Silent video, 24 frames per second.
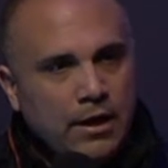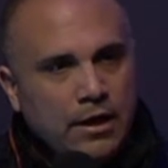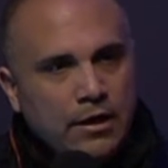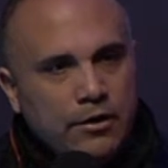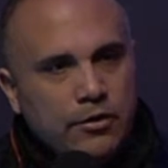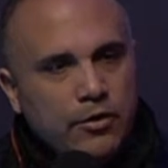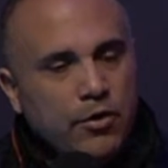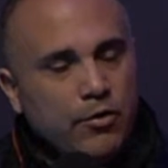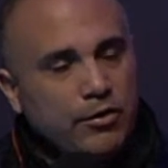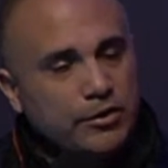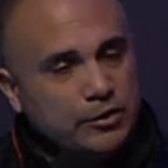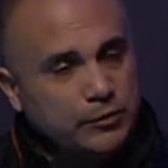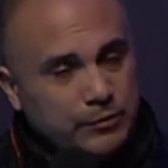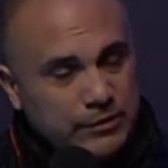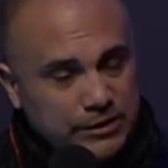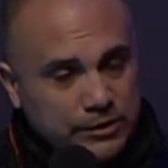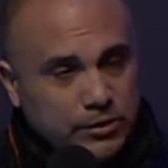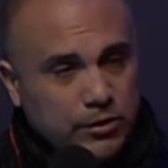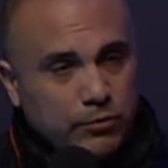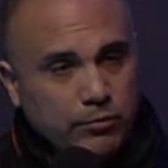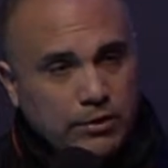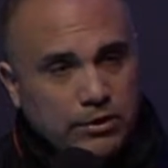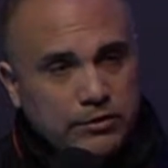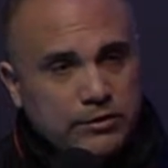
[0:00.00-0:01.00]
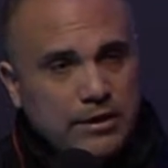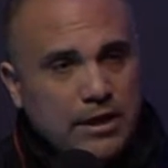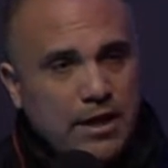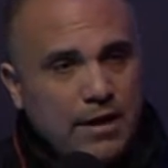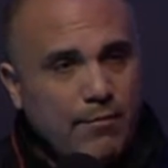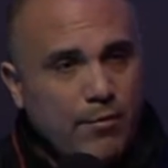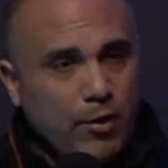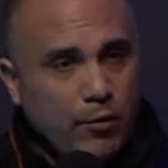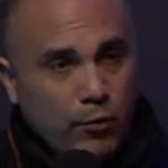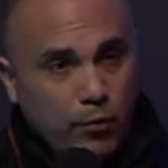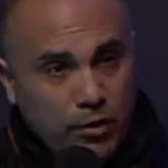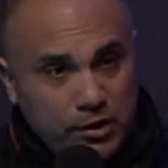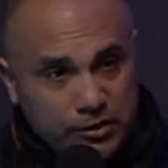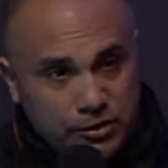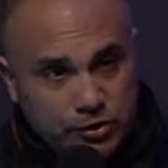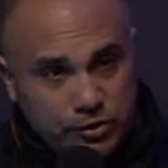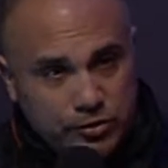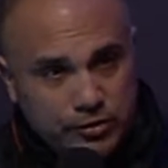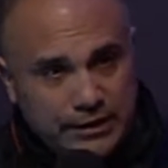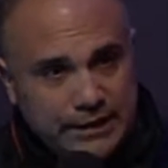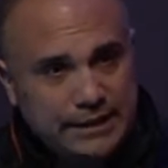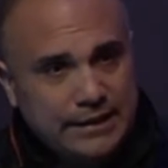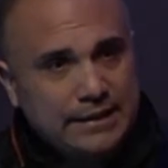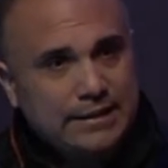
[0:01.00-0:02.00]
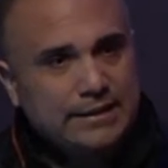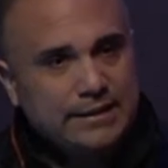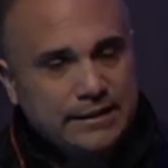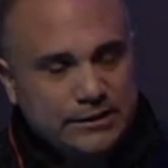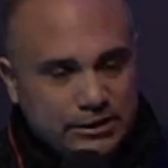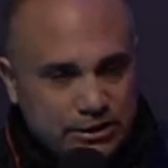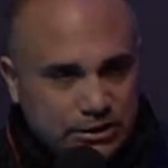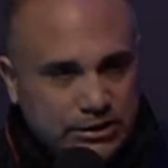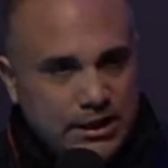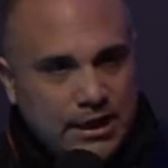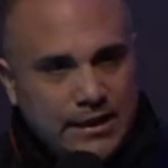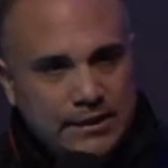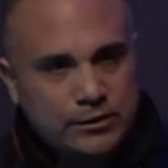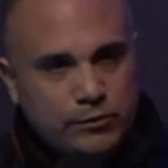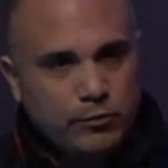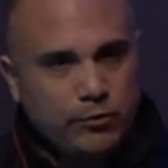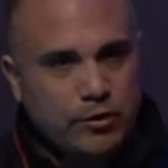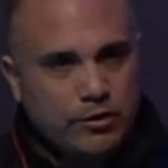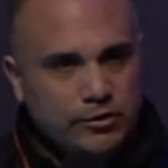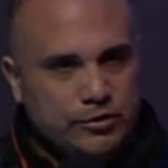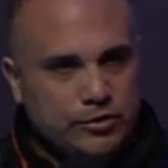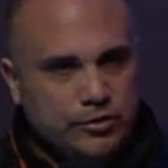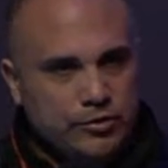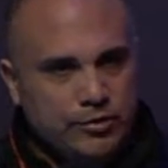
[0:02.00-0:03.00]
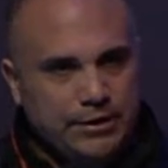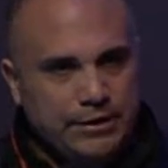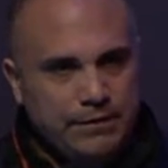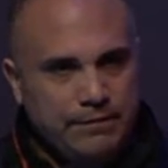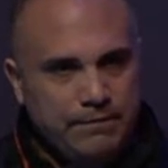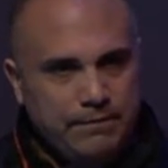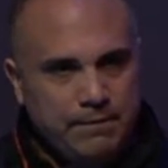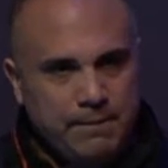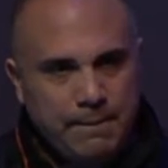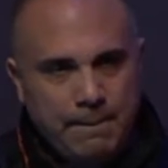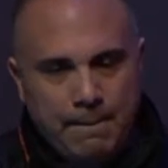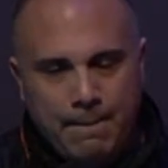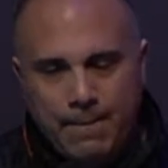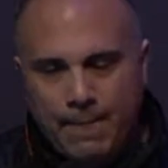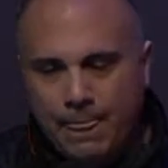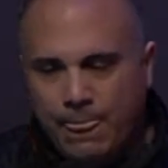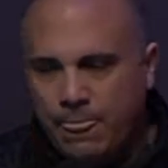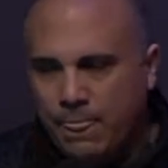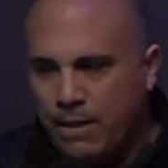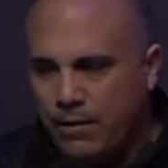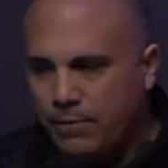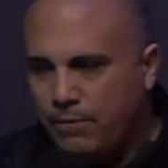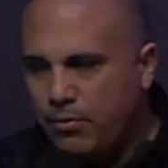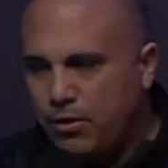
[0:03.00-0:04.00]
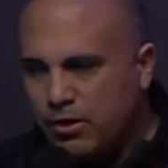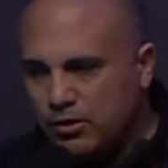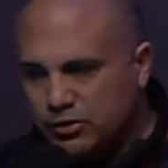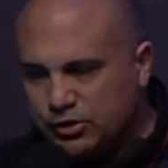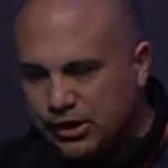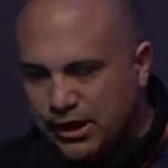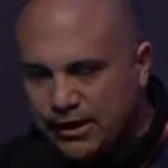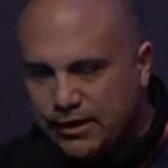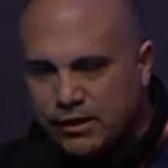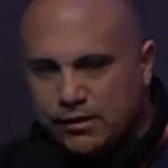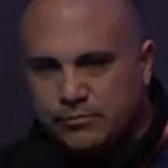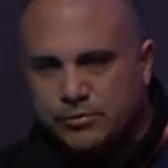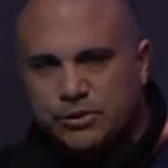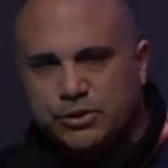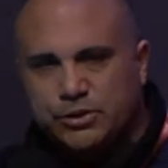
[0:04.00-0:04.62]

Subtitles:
known as Mr. Real-Time on Wall Street, digitized Wall Street. Paul Jacobs,